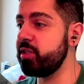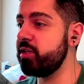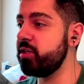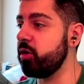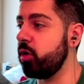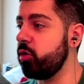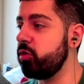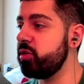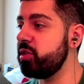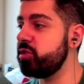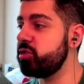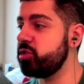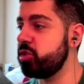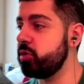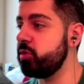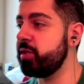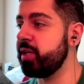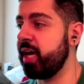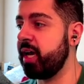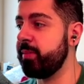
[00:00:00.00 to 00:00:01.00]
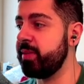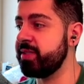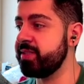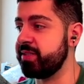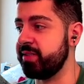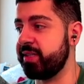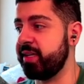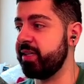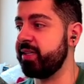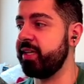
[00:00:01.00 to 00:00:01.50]
only 2 diamonds that
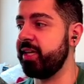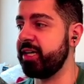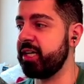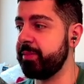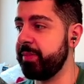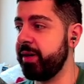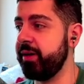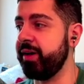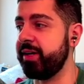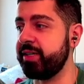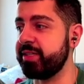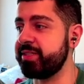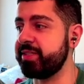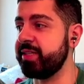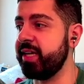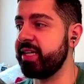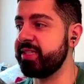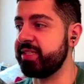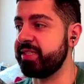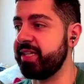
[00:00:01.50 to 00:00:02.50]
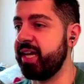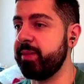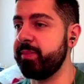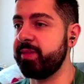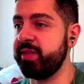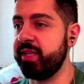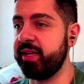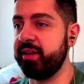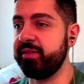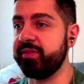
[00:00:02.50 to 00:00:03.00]
I care about, and it's not the diamond that
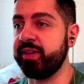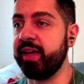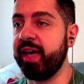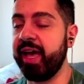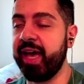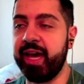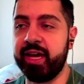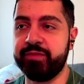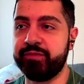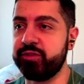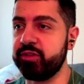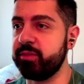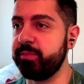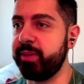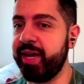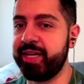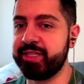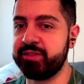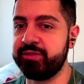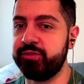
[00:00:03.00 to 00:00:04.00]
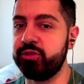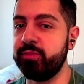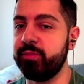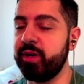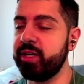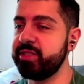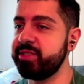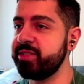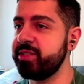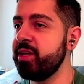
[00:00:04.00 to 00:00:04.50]
I've had for the past few
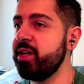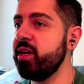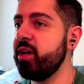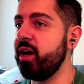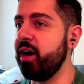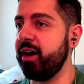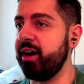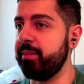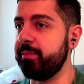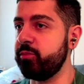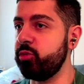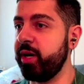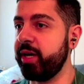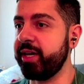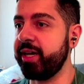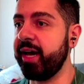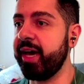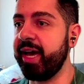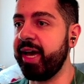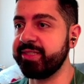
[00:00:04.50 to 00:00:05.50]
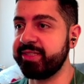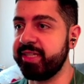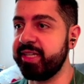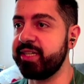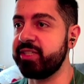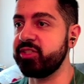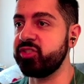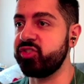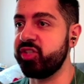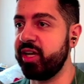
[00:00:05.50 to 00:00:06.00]
months, who I got as a
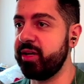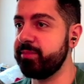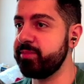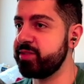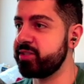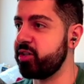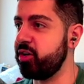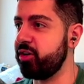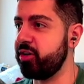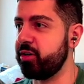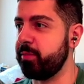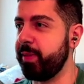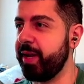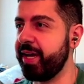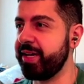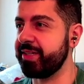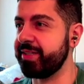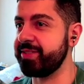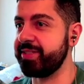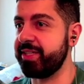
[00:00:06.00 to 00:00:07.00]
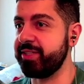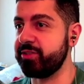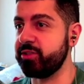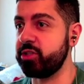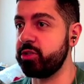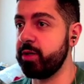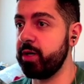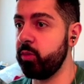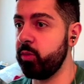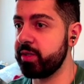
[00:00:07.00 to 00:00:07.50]
Hidden Gems card back in Season 2, I
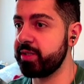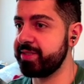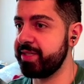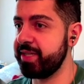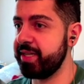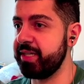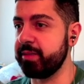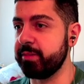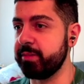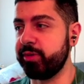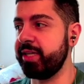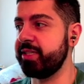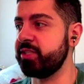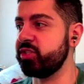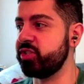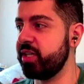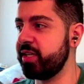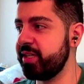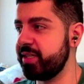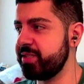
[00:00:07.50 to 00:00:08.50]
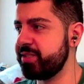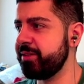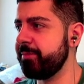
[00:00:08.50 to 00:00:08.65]
want to say, in Brandon Jennings.